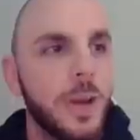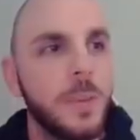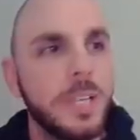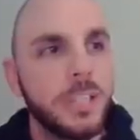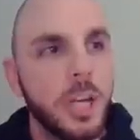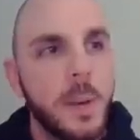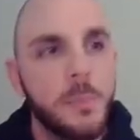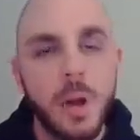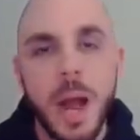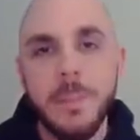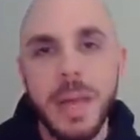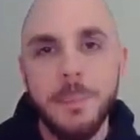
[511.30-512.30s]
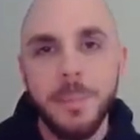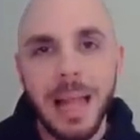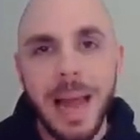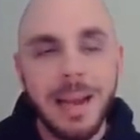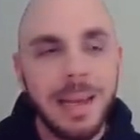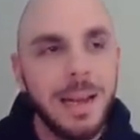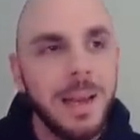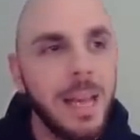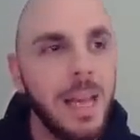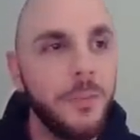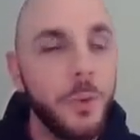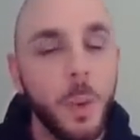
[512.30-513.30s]
we saw Prime Ape Planet.
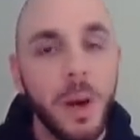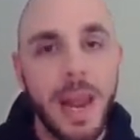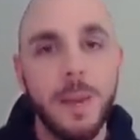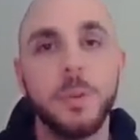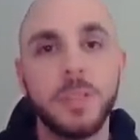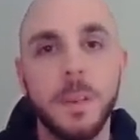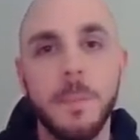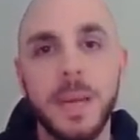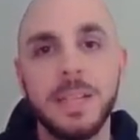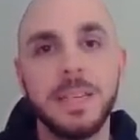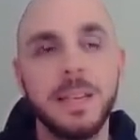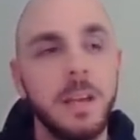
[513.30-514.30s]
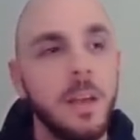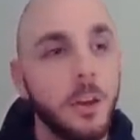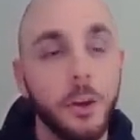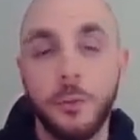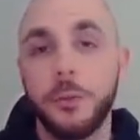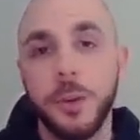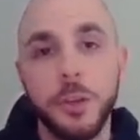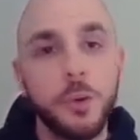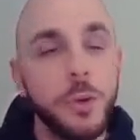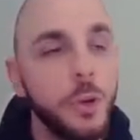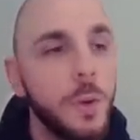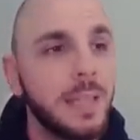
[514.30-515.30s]
If you were able to mint it, good for you.
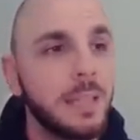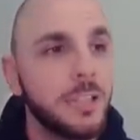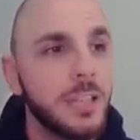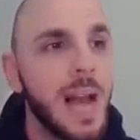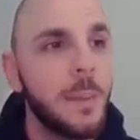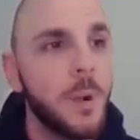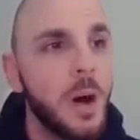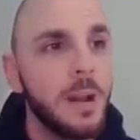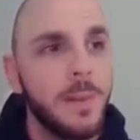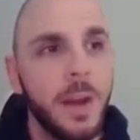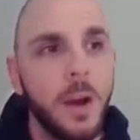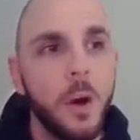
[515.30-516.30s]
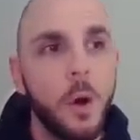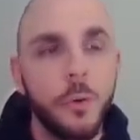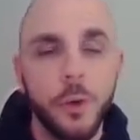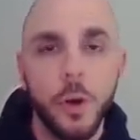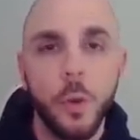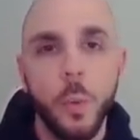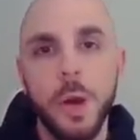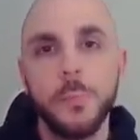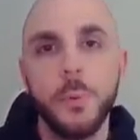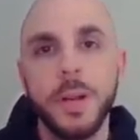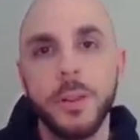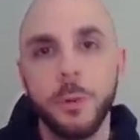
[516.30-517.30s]
You hit the jackpot. They are over
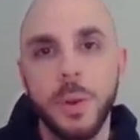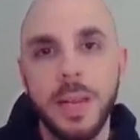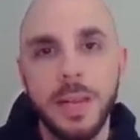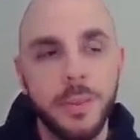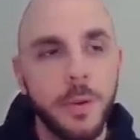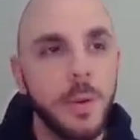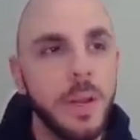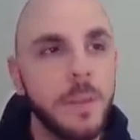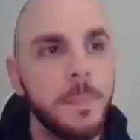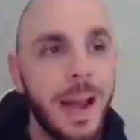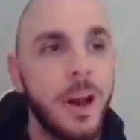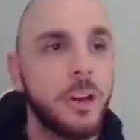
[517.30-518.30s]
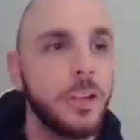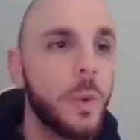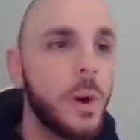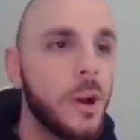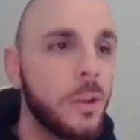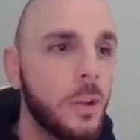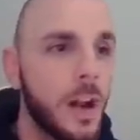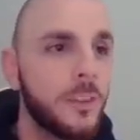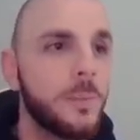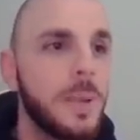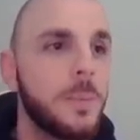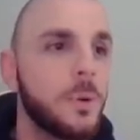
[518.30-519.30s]
1.3 Ethereum. I heard there were a lot of
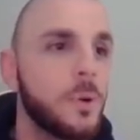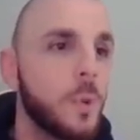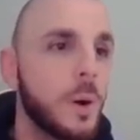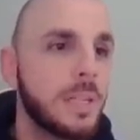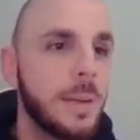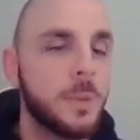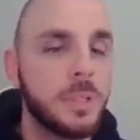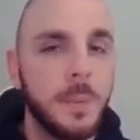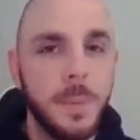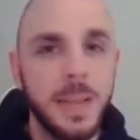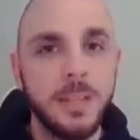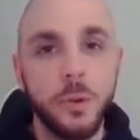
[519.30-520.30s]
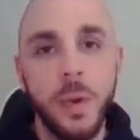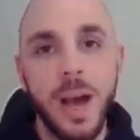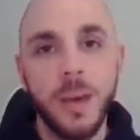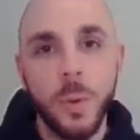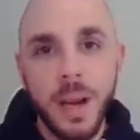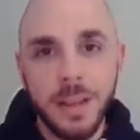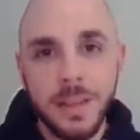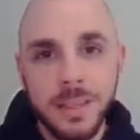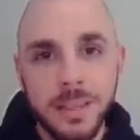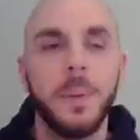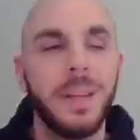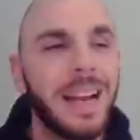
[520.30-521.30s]
people who weren't able to mint, who had
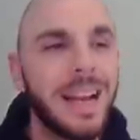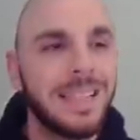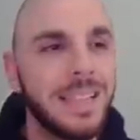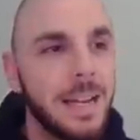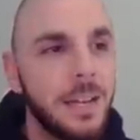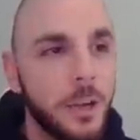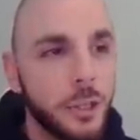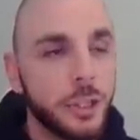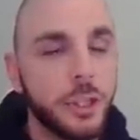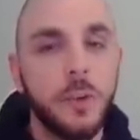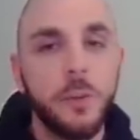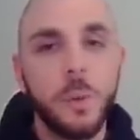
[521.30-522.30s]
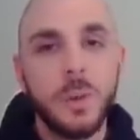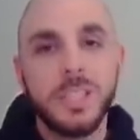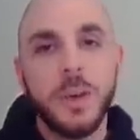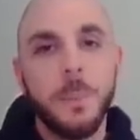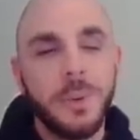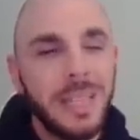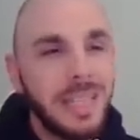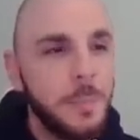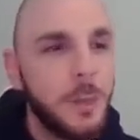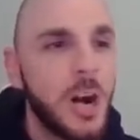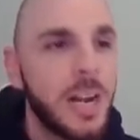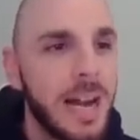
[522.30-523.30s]
whitelist. But like I said, their server was completely
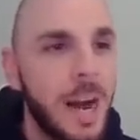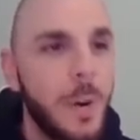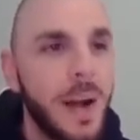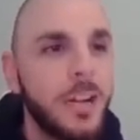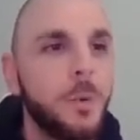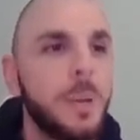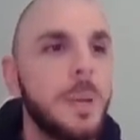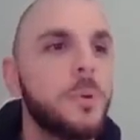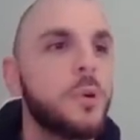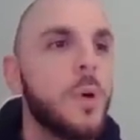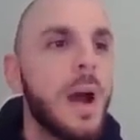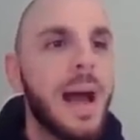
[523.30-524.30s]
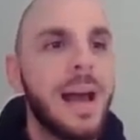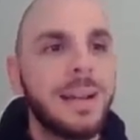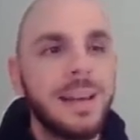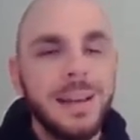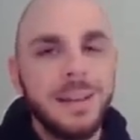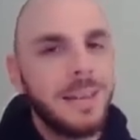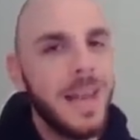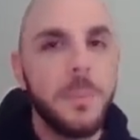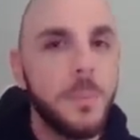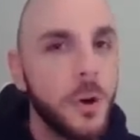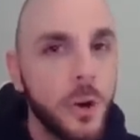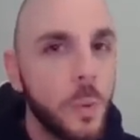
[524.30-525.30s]
botted out. I know people who had 10
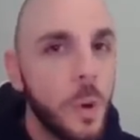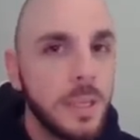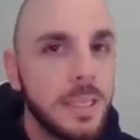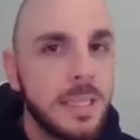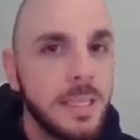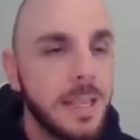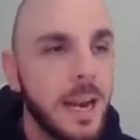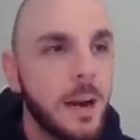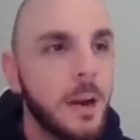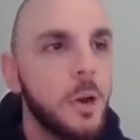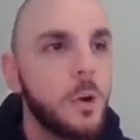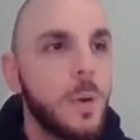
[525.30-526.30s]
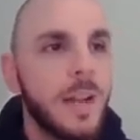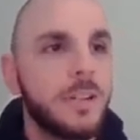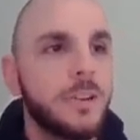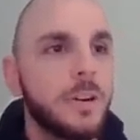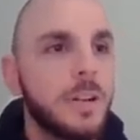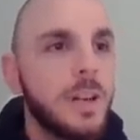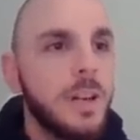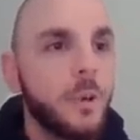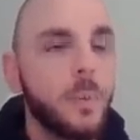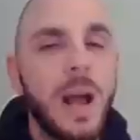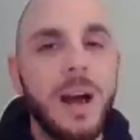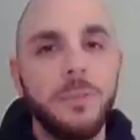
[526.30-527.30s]
burner wallets in there who entered the
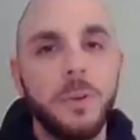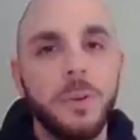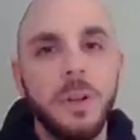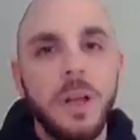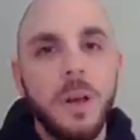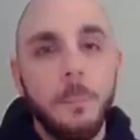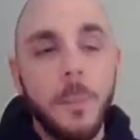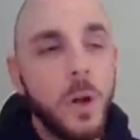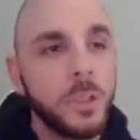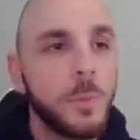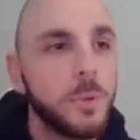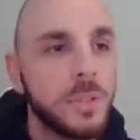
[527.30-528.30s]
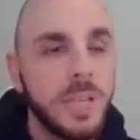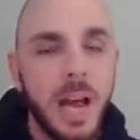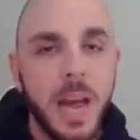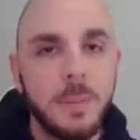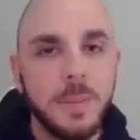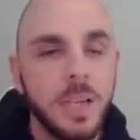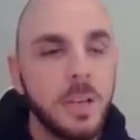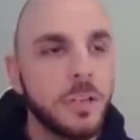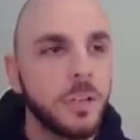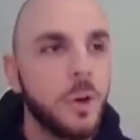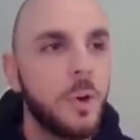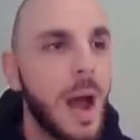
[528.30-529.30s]
raffle multiple times.
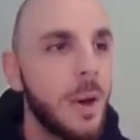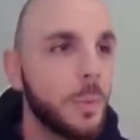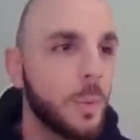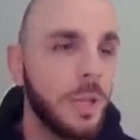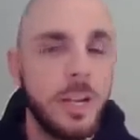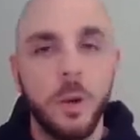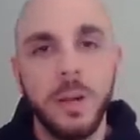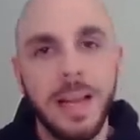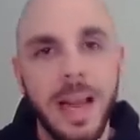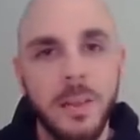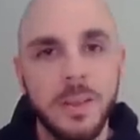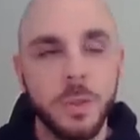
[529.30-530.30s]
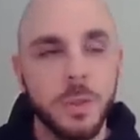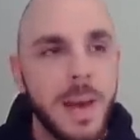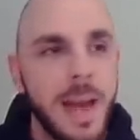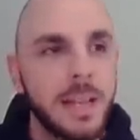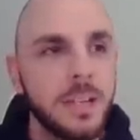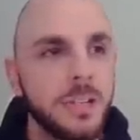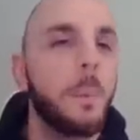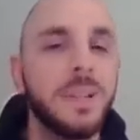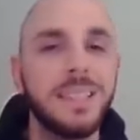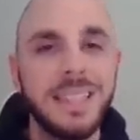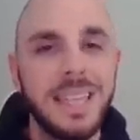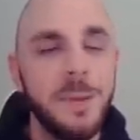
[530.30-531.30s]
So I really don't like how this was managed, but
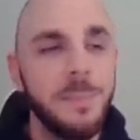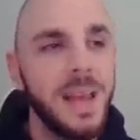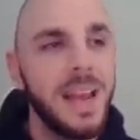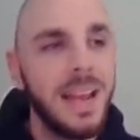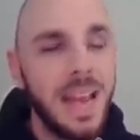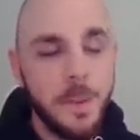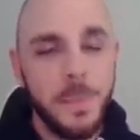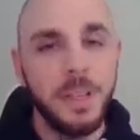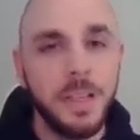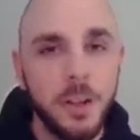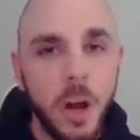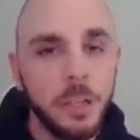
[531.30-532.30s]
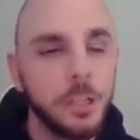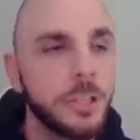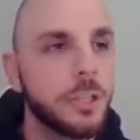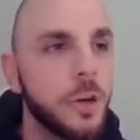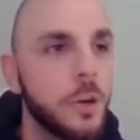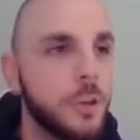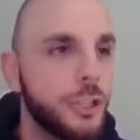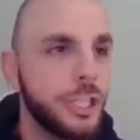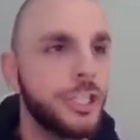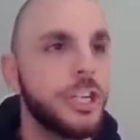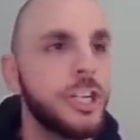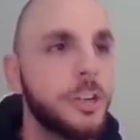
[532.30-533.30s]
the team made $8 million. So
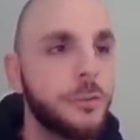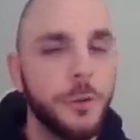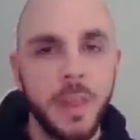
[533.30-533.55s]
GG, good for